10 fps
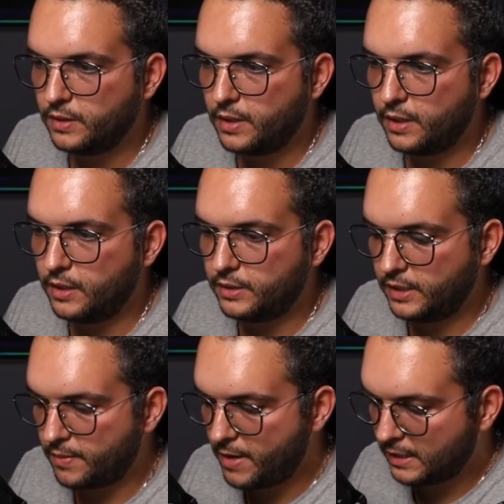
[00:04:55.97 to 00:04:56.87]
uh, the
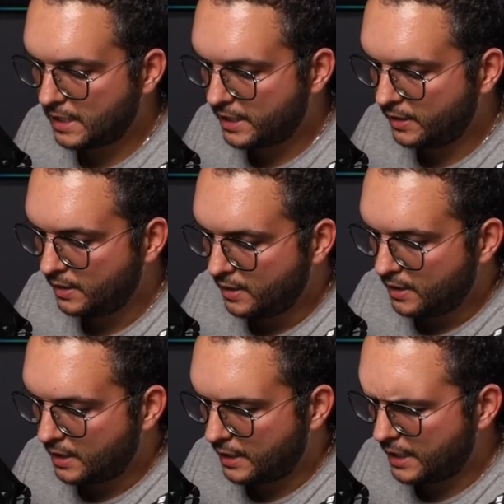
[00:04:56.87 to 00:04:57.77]
command line,
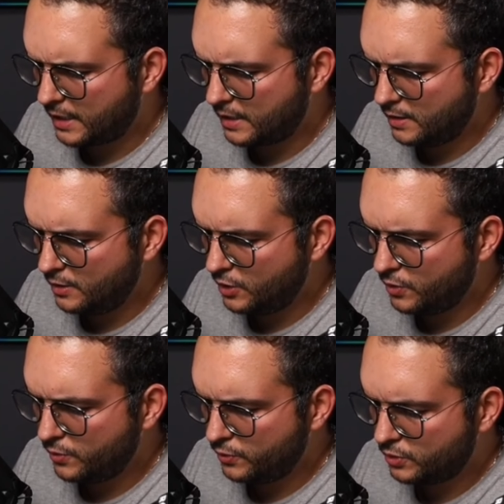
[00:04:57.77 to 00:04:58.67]
and I can
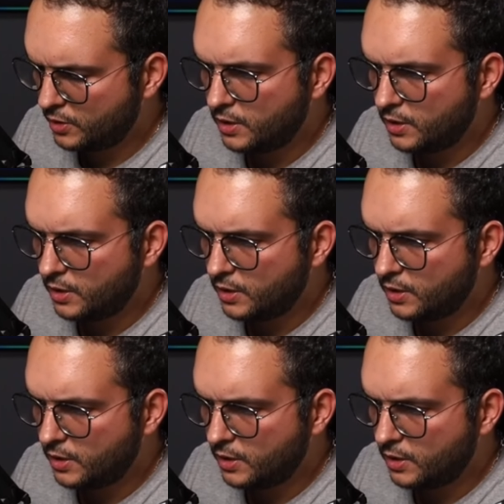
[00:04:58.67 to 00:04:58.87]
use